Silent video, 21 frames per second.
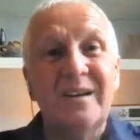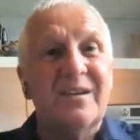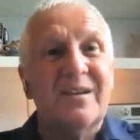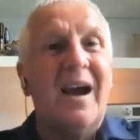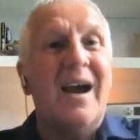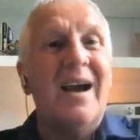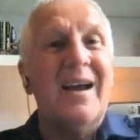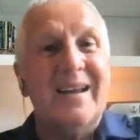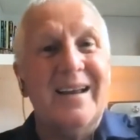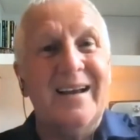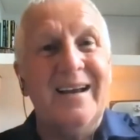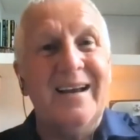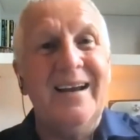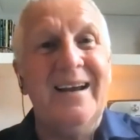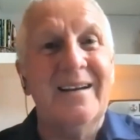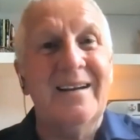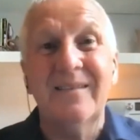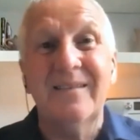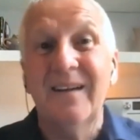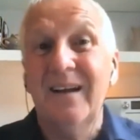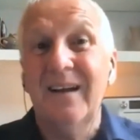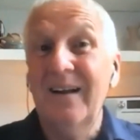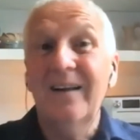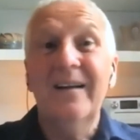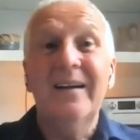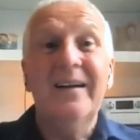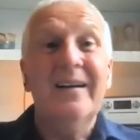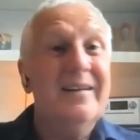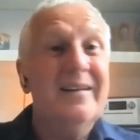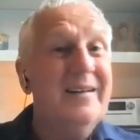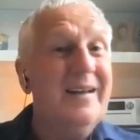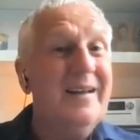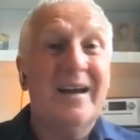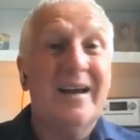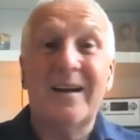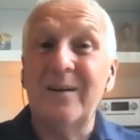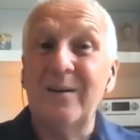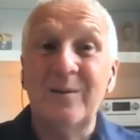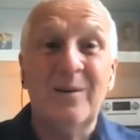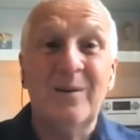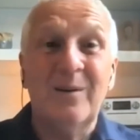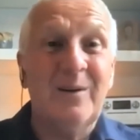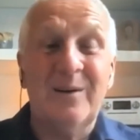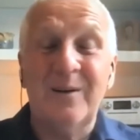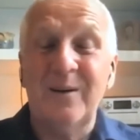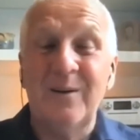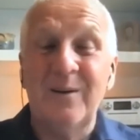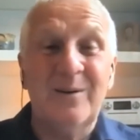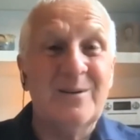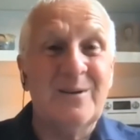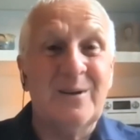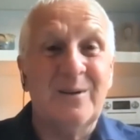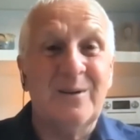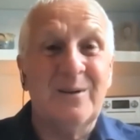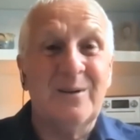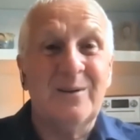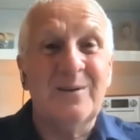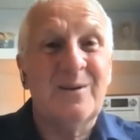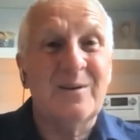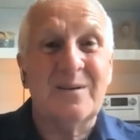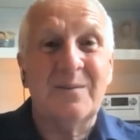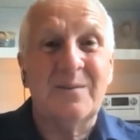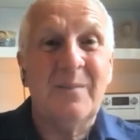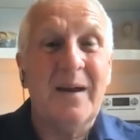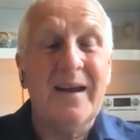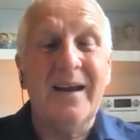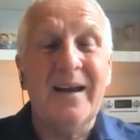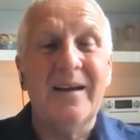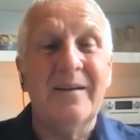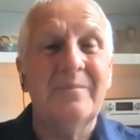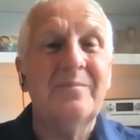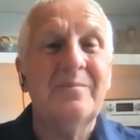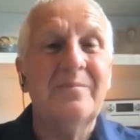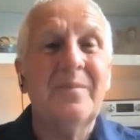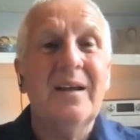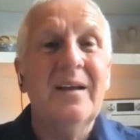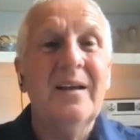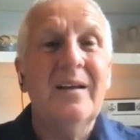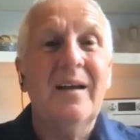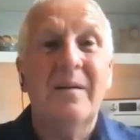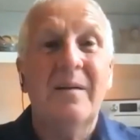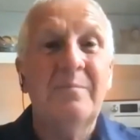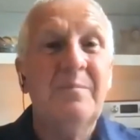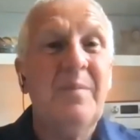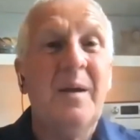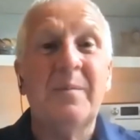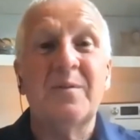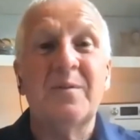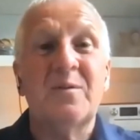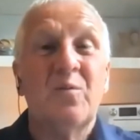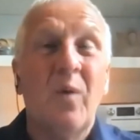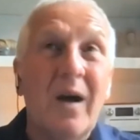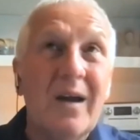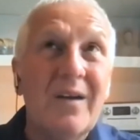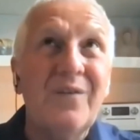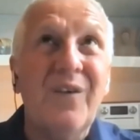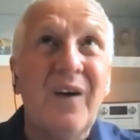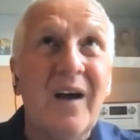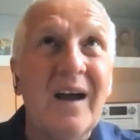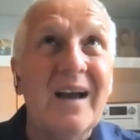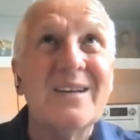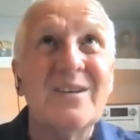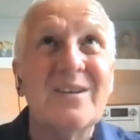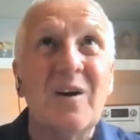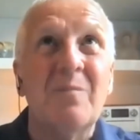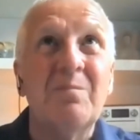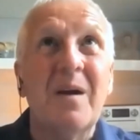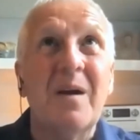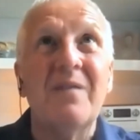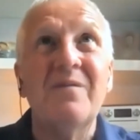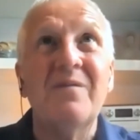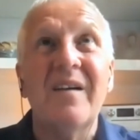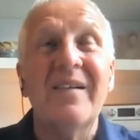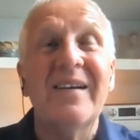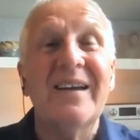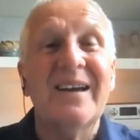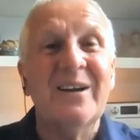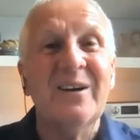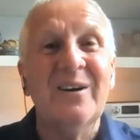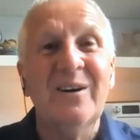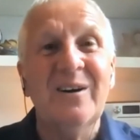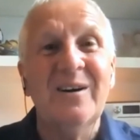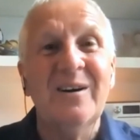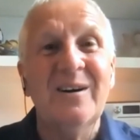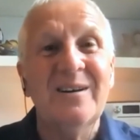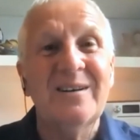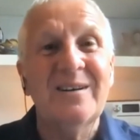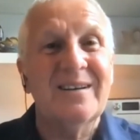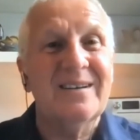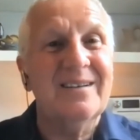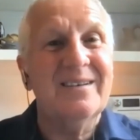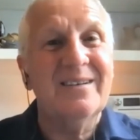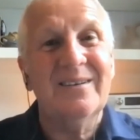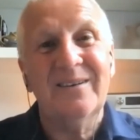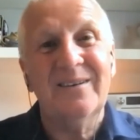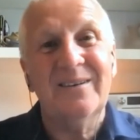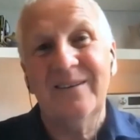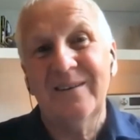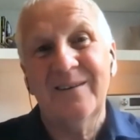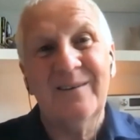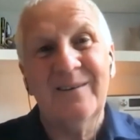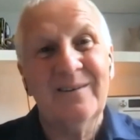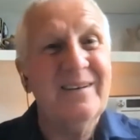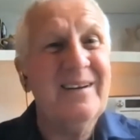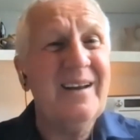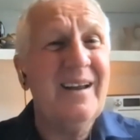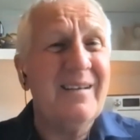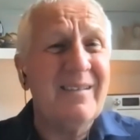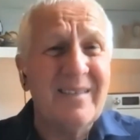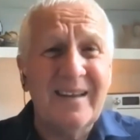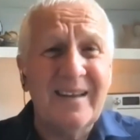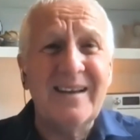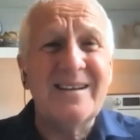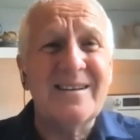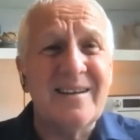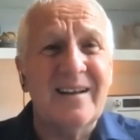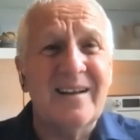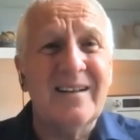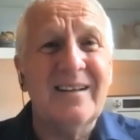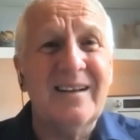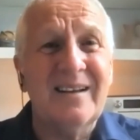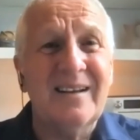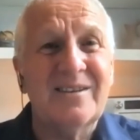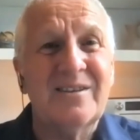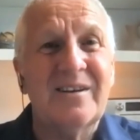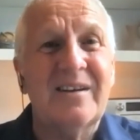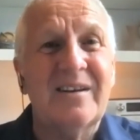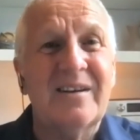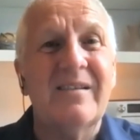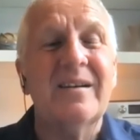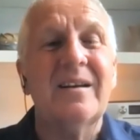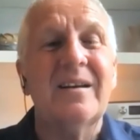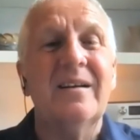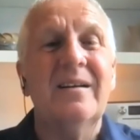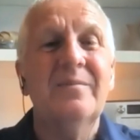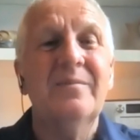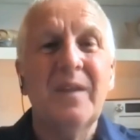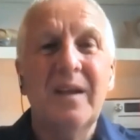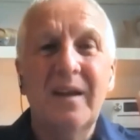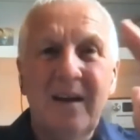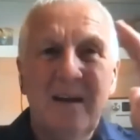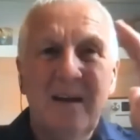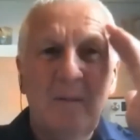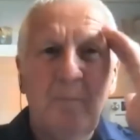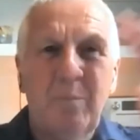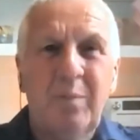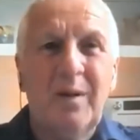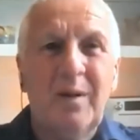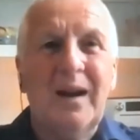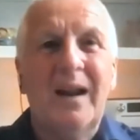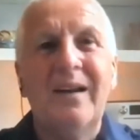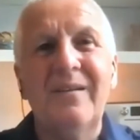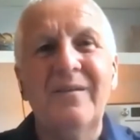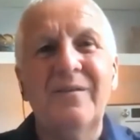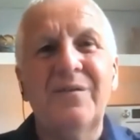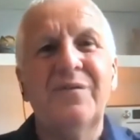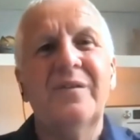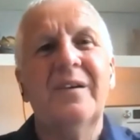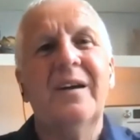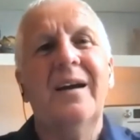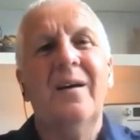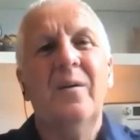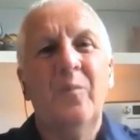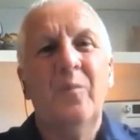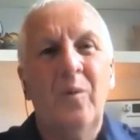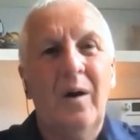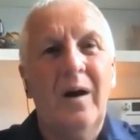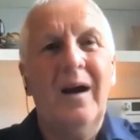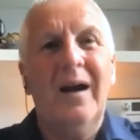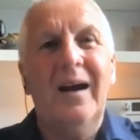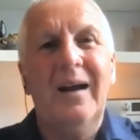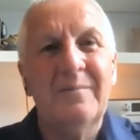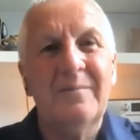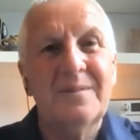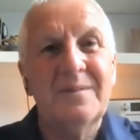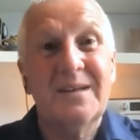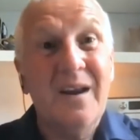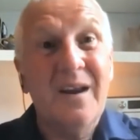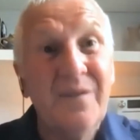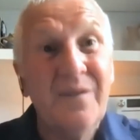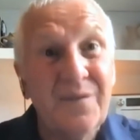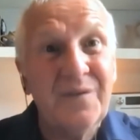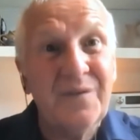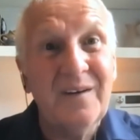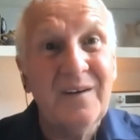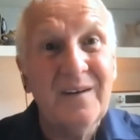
dialing in, it can all cause all sorts of mayhem. And people's Wi-Fi is not being very good, or things like this. So you've got to plan for it. What happens if?